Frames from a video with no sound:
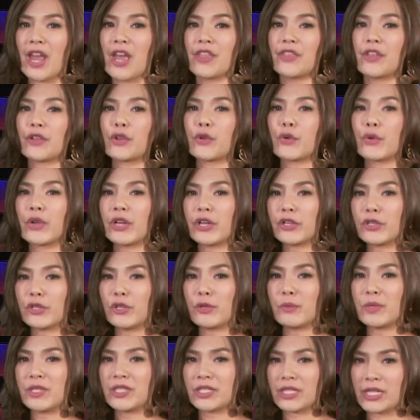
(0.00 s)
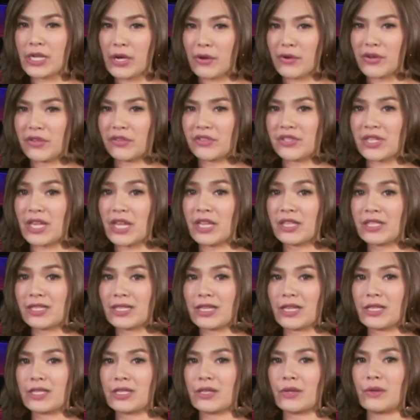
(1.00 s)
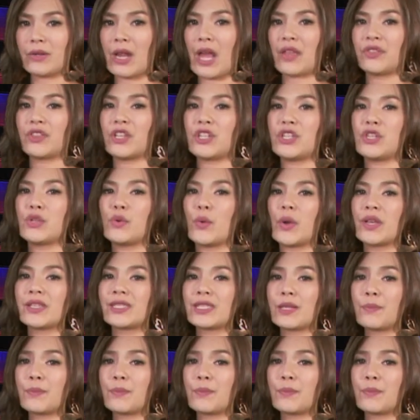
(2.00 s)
the Critical Materials Institute at the U.S.